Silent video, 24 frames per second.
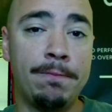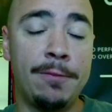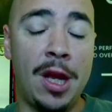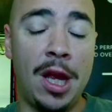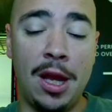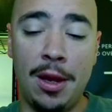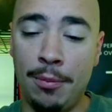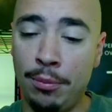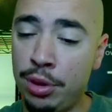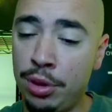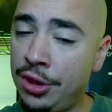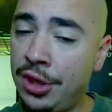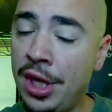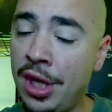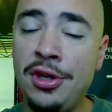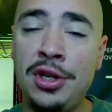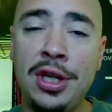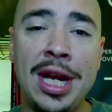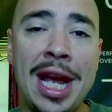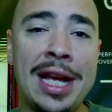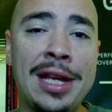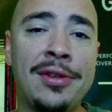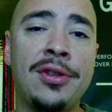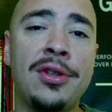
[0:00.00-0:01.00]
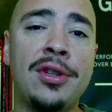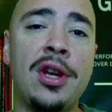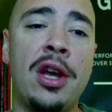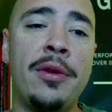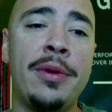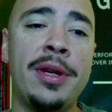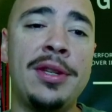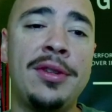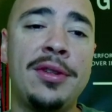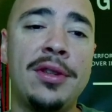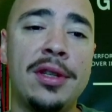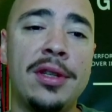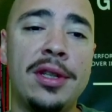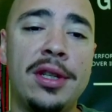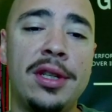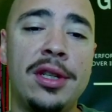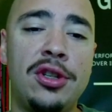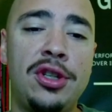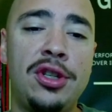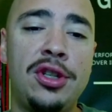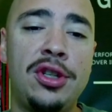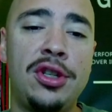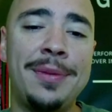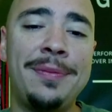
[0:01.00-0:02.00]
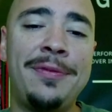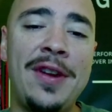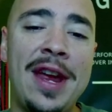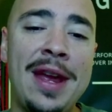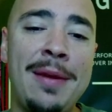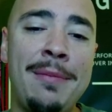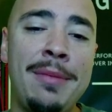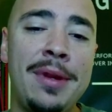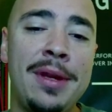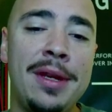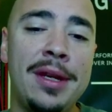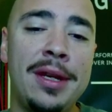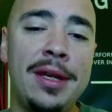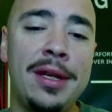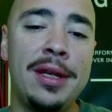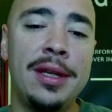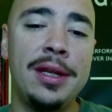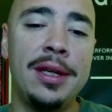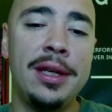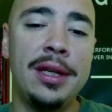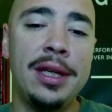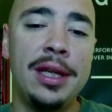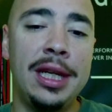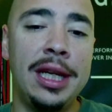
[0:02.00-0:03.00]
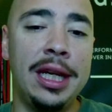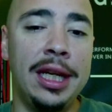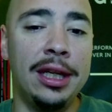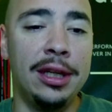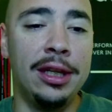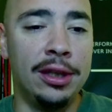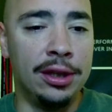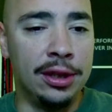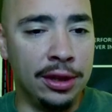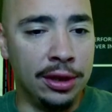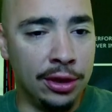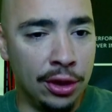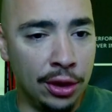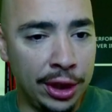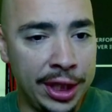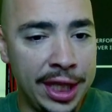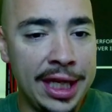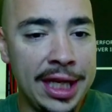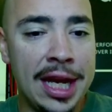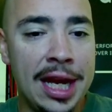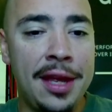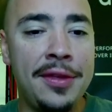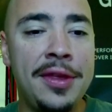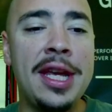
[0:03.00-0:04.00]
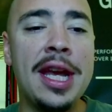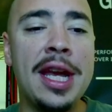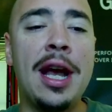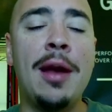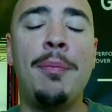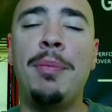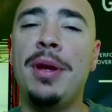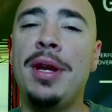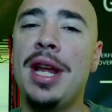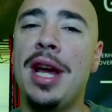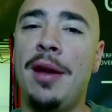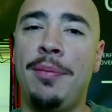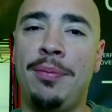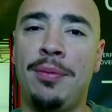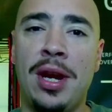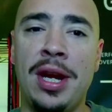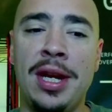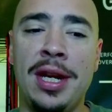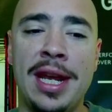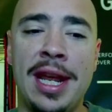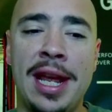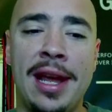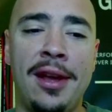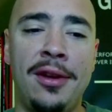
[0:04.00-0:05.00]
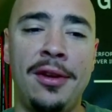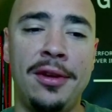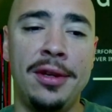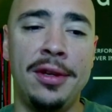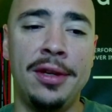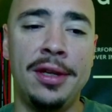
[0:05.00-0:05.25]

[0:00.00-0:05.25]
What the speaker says: Appreciate you guys as always. SHIB fam, looking on the up and up right now.